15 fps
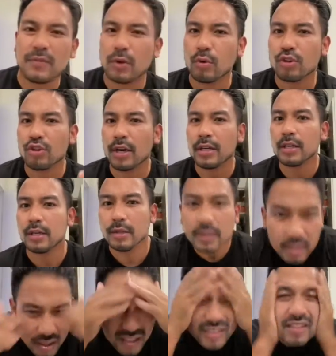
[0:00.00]
were trying to
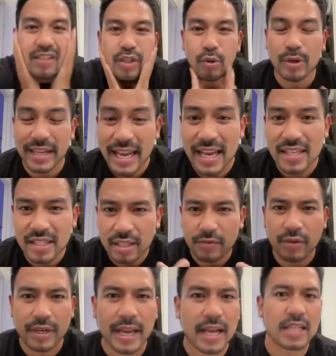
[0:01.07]
do a casting for
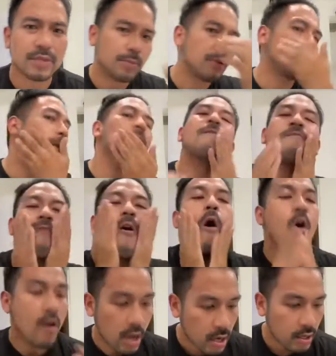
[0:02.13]
Casper, you know.
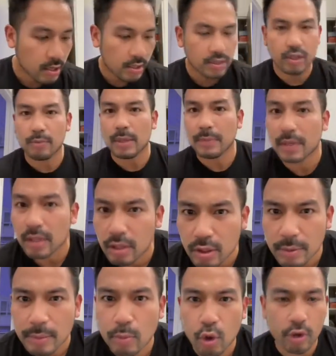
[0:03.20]
So maybe a little bit
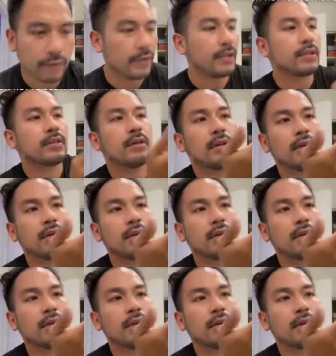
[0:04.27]
more of this,